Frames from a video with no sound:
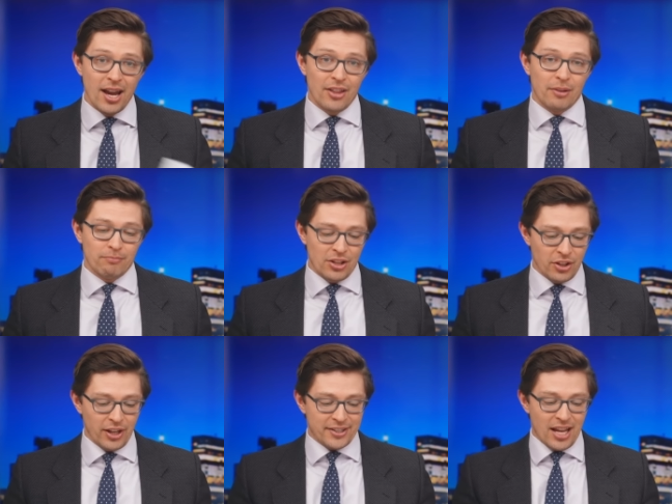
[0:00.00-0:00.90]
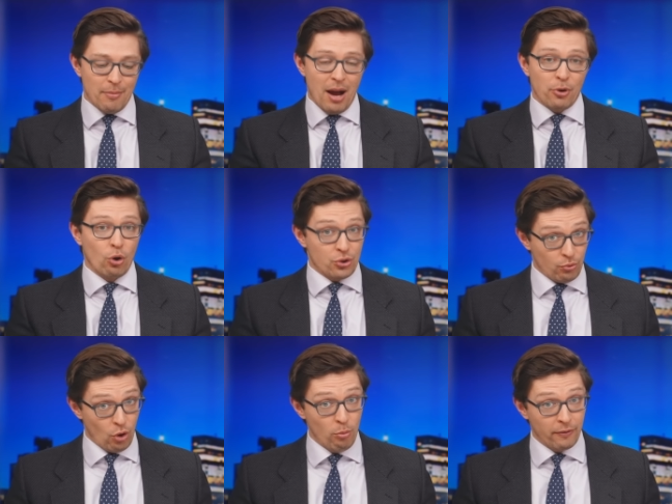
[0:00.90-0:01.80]
And then until next time, I'm your host,
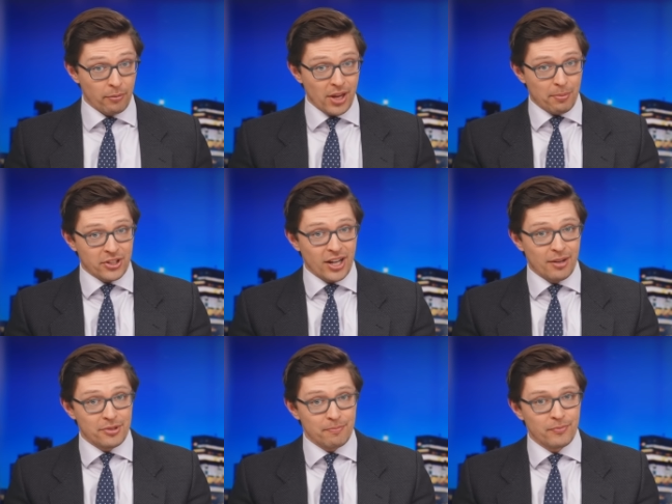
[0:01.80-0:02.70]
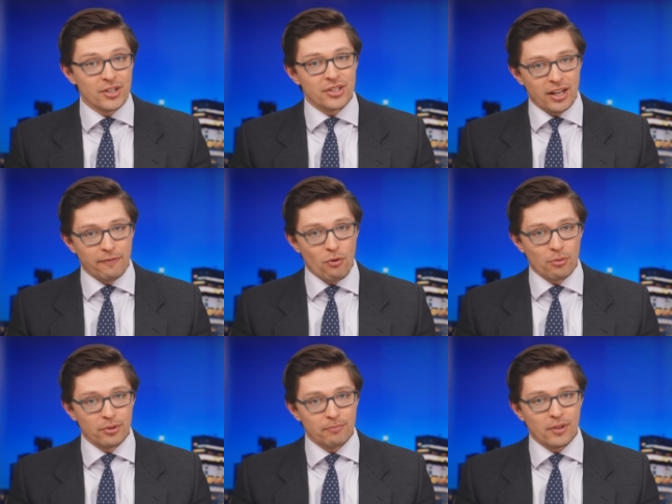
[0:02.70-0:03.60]
Roman from the Epoch Times. Stay
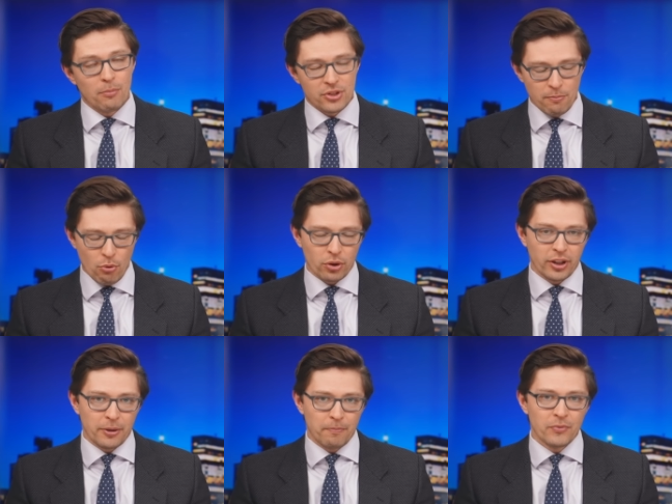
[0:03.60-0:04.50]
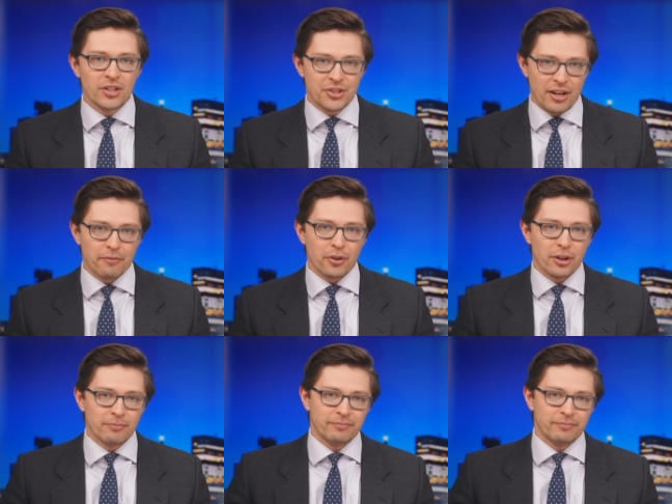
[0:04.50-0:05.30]
informed. Most importantly, stay free.